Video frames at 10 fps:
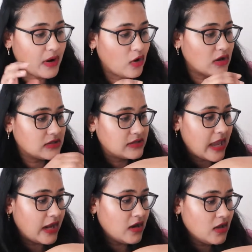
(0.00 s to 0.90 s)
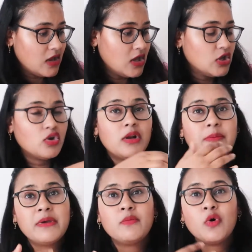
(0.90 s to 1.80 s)
because then you will
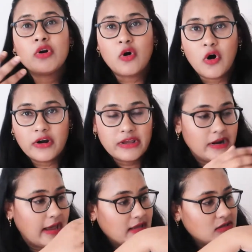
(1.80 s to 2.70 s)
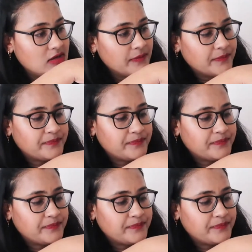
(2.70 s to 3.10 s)
be more organized.